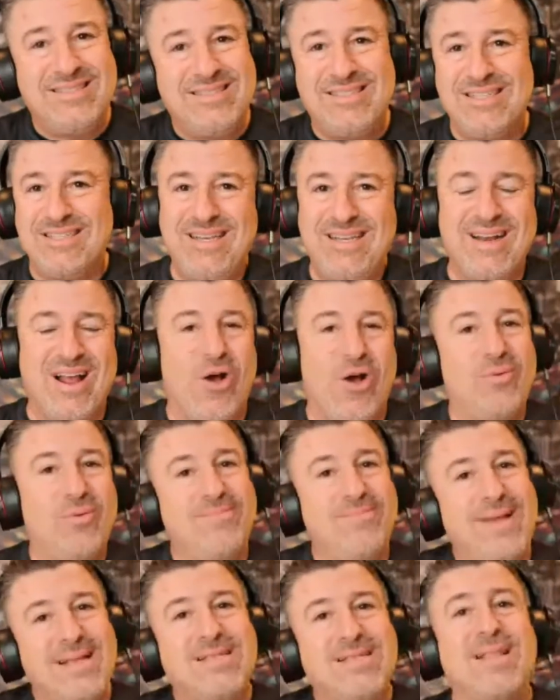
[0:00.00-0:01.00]
Just you
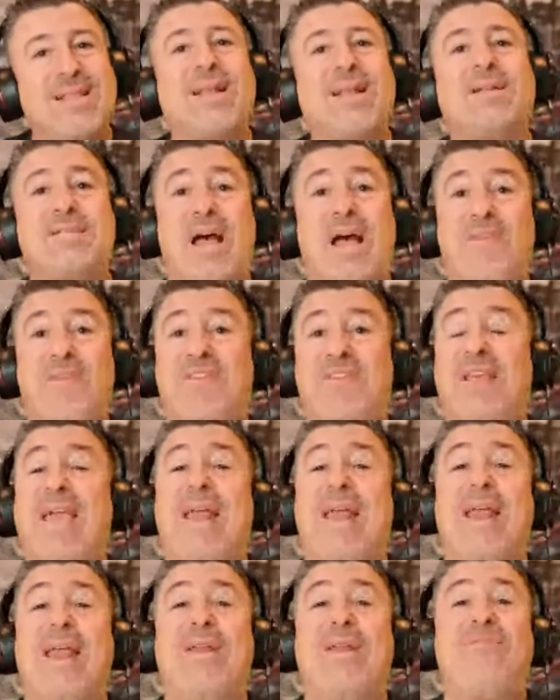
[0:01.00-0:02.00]
know, it's a little tough
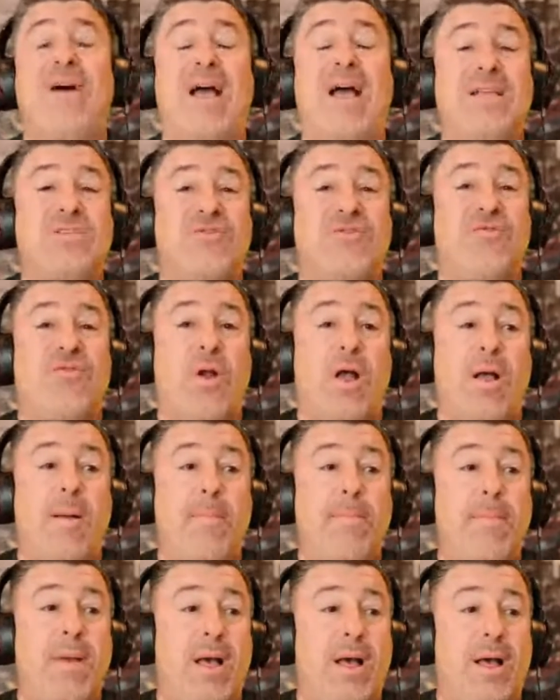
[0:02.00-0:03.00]
to get advice
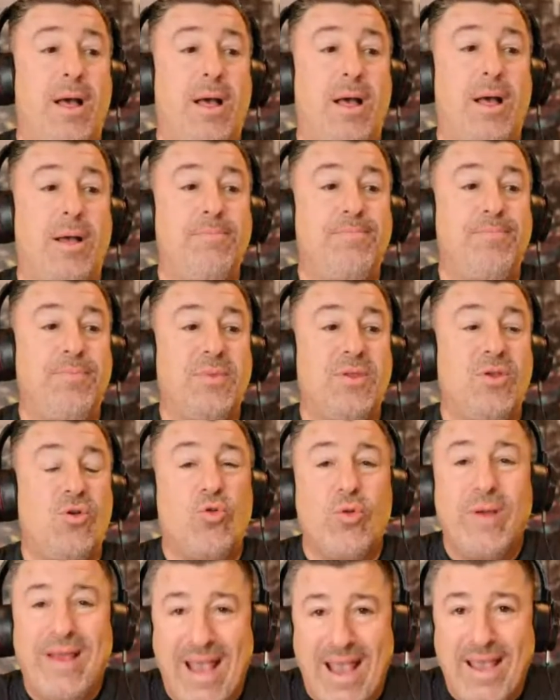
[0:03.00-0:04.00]
from um,
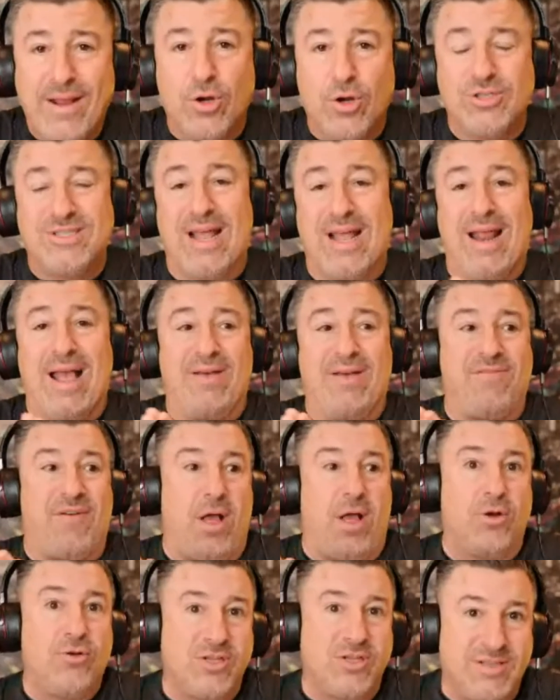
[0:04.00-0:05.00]
creators that have
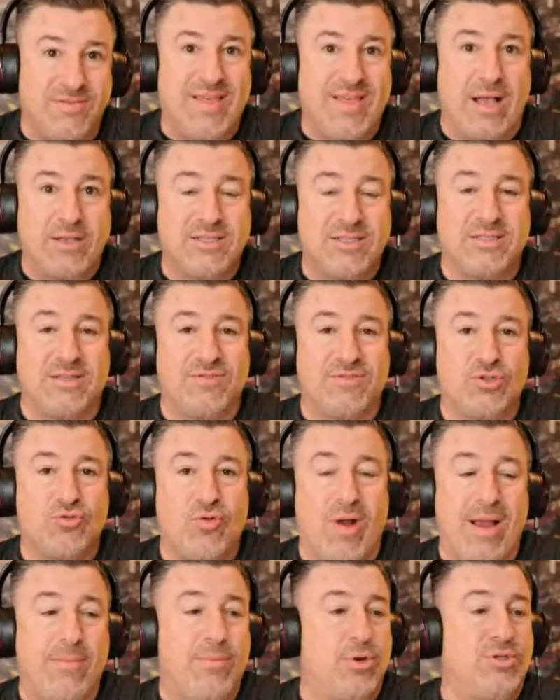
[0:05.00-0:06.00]
hundreds of thousands of
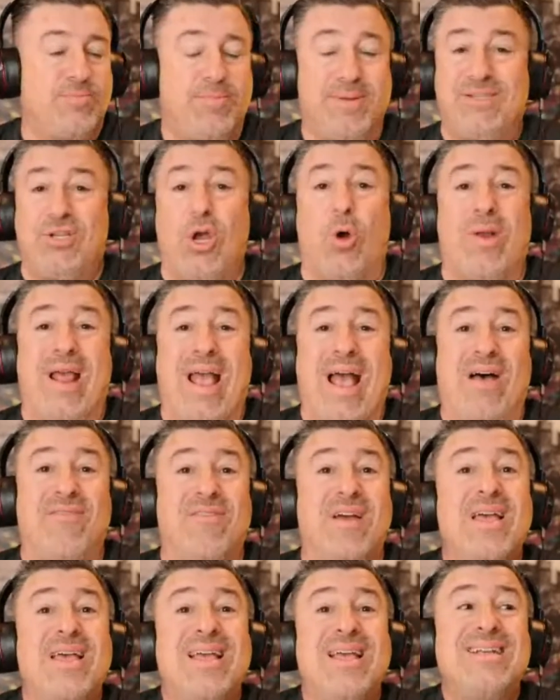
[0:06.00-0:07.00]
subscribers but don't have
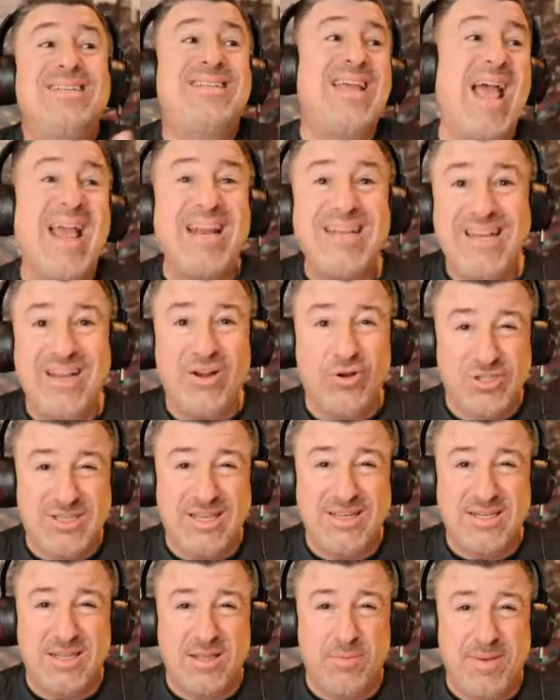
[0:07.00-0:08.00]
10 years
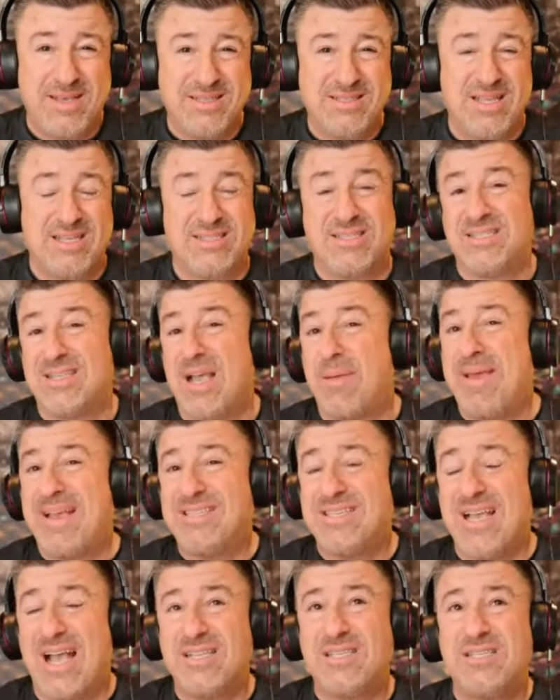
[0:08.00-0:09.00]
into the business. Does that make
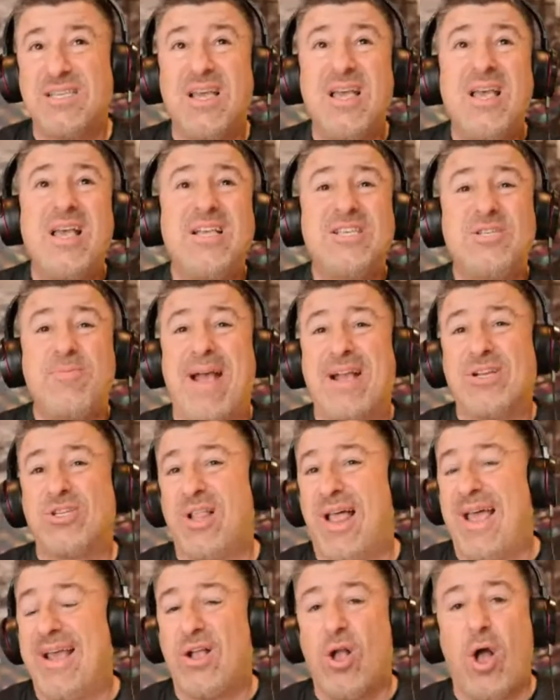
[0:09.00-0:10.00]
sense? Smash
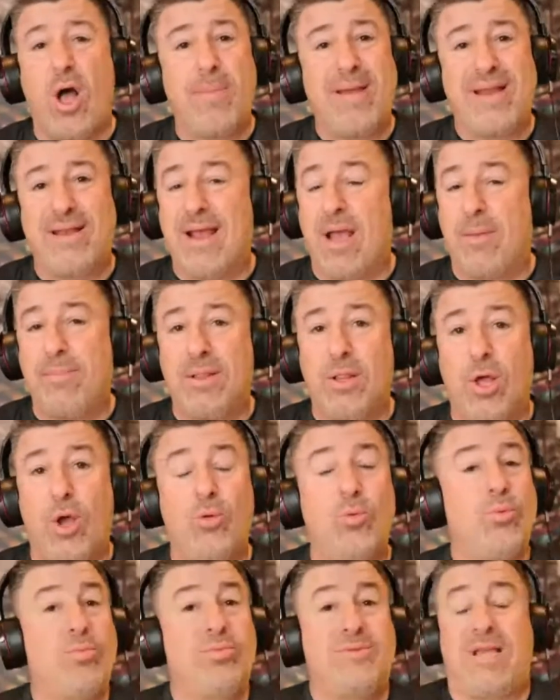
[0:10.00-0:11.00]
like, comment down below.
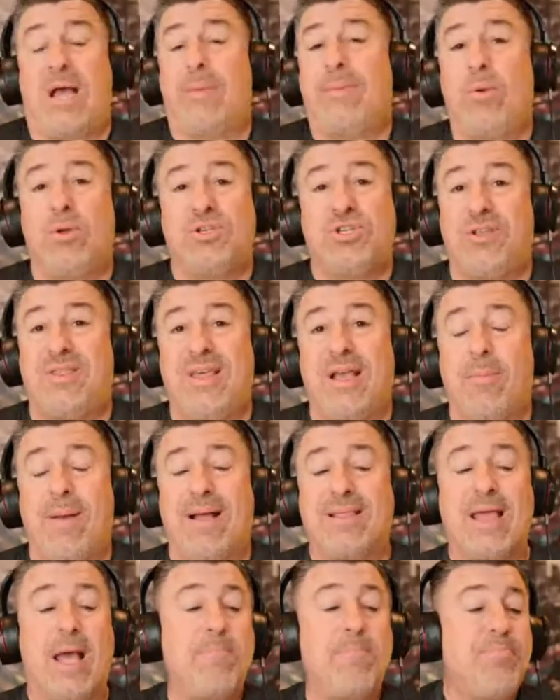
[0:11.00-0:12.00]
Tell me what you think about
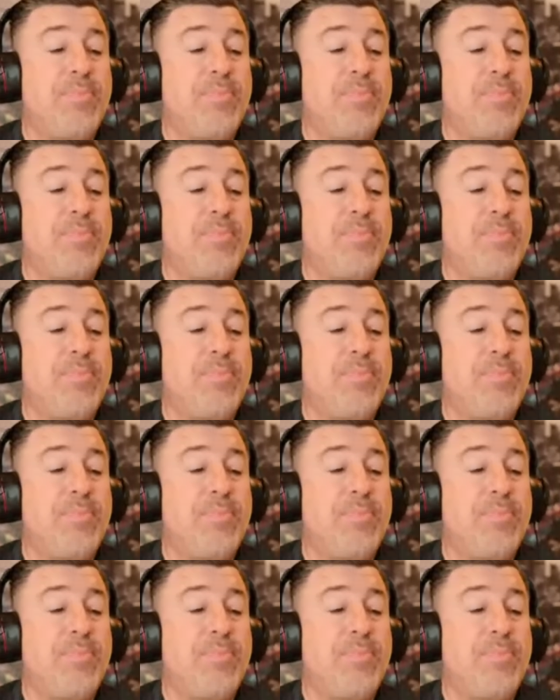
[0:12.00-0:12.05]
that.